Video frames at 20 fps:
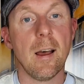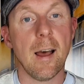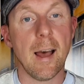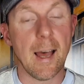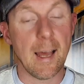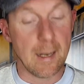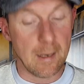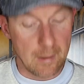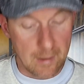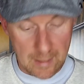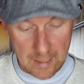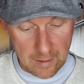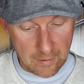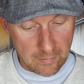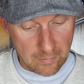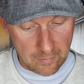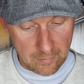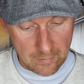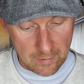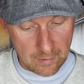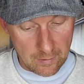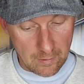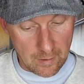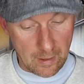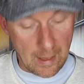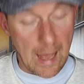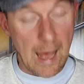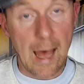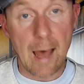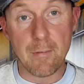and these
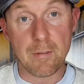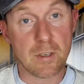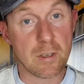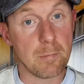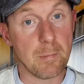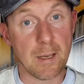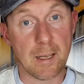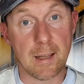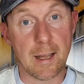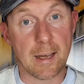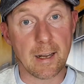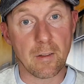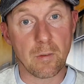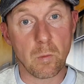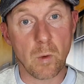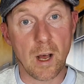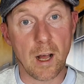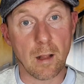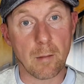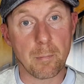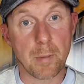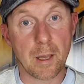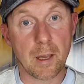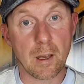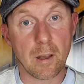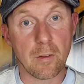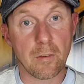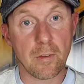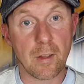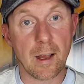have to be that as well,
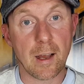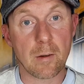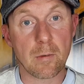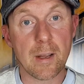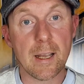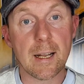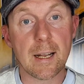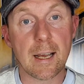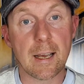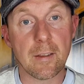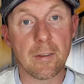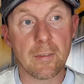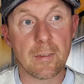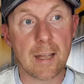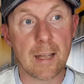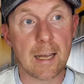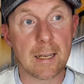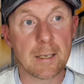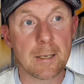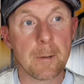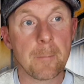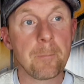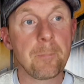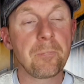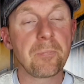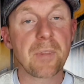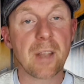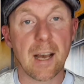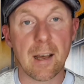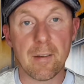because I realized that
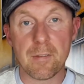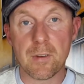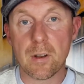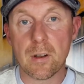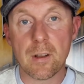I've